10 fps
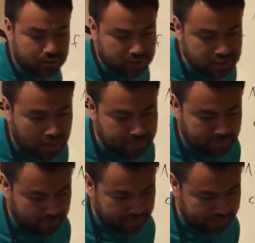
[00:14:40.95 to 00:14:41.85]
the top of
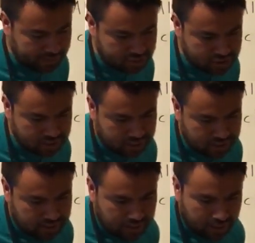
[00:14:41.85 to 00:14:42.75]
the page
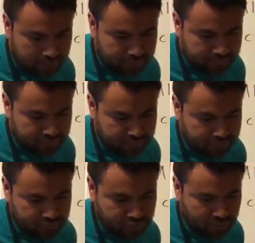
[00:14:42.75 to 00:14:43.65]

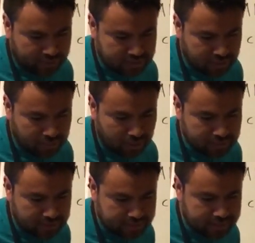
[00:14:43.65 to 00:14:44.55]
for the rest of the problems
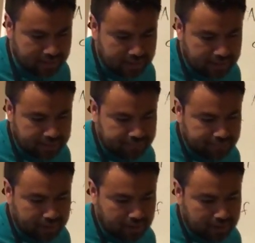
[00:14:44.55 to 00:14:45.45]
is
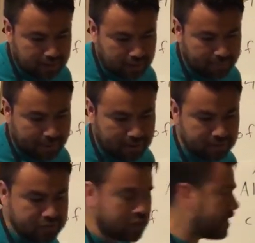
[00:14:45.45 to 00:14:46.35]
amount
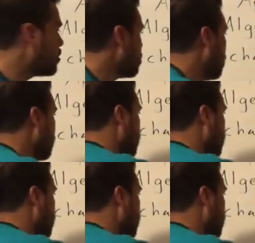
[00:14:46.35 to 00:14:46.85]
of change over